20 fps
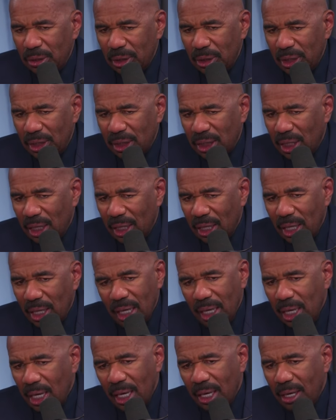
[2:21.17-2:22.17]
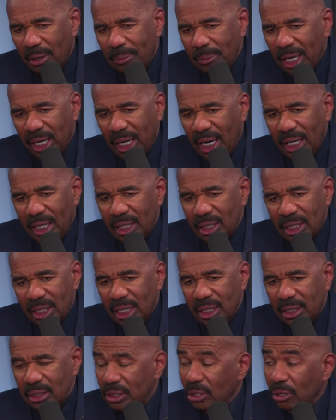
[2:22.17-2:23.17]
He said, Man, I ain't
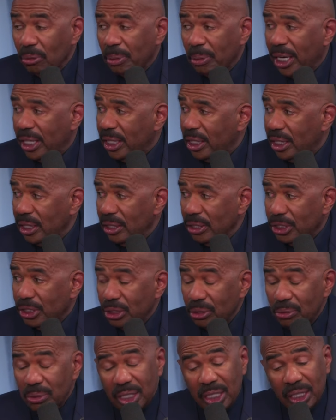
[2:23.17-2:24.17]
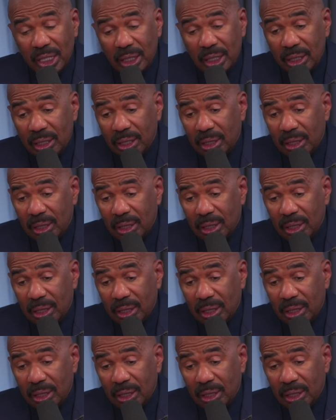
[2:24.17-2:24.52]
thinking nobody else. You it.